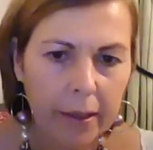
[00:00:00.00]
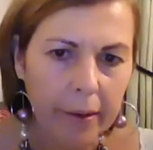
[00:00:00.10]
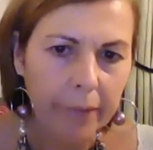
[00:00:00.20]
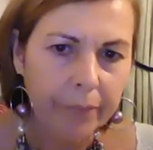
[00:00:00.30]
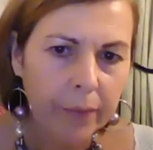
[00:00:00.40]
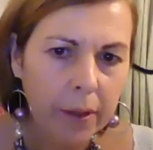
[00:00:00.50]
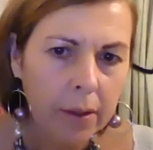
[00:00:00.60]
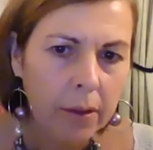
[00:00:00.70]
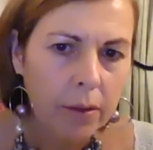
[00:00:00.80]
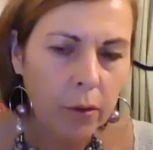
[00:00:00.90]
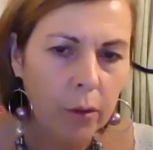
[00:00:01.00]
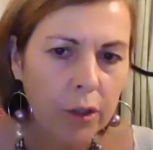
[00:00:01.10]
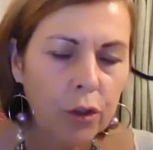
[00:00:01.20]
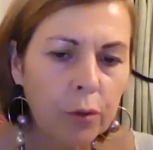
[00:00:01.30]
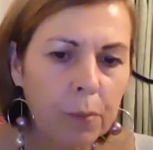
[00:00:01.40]
Yeah. So
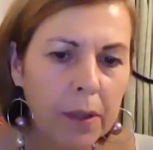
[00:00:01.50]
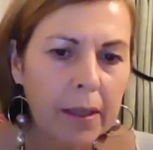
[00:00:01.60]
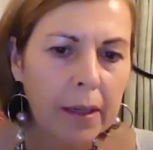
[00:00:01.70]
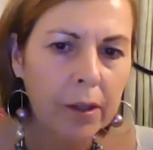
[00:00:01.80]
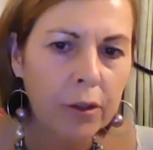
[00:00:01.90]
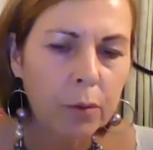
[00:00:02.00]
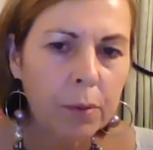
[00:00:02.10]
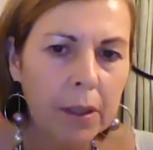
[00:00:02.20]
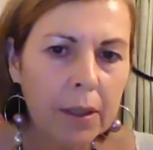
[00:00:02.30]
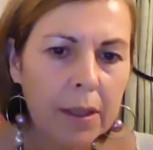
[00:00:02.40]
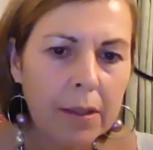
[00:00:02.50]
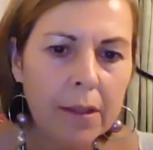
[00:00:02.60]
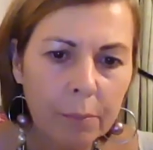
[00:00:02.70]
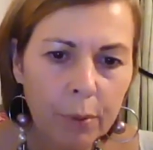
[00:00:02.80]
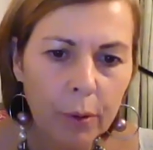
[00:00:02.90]
it should be it should be an
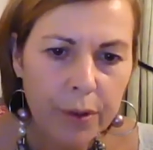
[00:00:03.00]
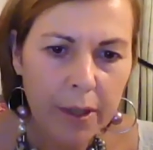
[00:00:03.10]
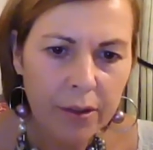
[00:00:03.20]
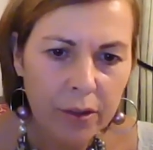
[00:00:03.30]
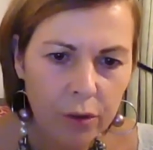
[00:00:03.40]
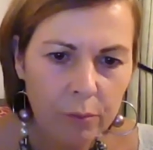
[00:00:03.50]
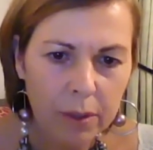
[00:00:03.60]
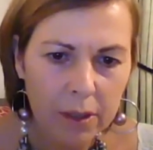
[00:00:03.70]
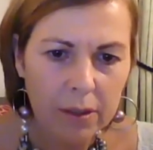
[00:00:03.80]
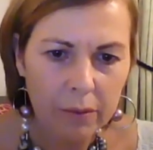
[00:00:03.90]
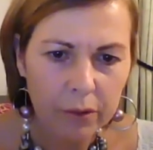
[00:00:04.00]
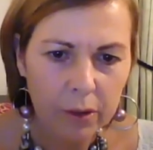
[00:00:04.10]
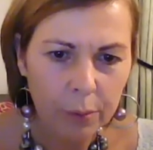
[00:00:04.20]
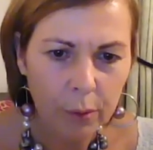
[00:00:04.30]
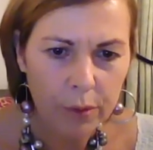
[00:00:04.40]
easy process. It shouldn't be a
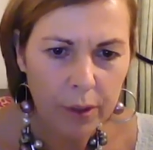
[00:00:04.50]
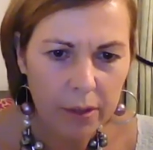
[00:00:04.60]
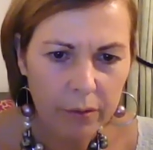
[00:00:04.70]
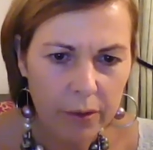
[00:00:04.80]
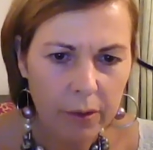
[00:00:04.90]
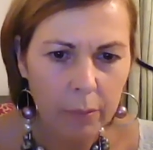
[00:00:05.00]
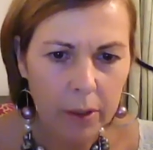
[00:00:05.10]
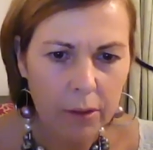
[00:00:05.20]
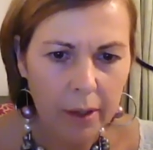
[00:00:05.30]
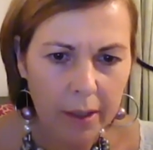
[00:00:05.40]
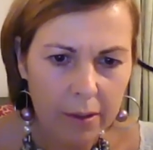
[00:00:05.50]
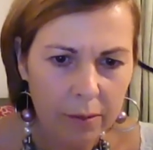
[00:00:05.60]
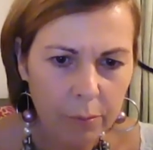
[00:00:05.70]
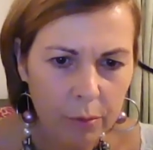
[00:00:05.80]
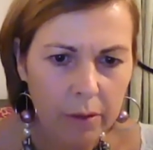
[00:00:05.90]
difficult process for somebody to
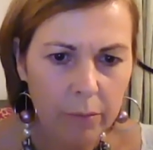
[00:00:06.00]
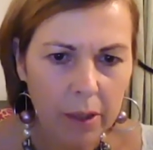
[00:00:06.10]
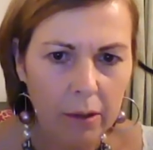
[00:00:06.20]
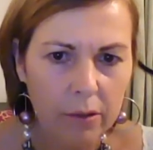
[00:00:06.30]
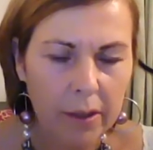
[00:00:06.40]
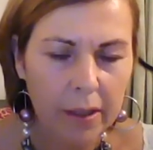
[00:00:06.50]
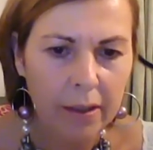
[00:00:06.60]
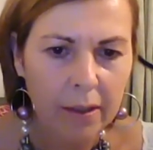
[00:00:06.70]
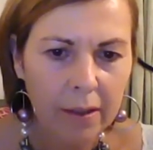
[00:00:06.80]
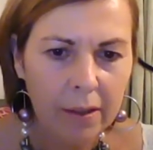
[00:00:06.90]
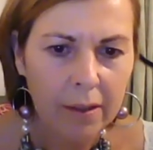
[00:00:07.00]
access bereavement counselling. No.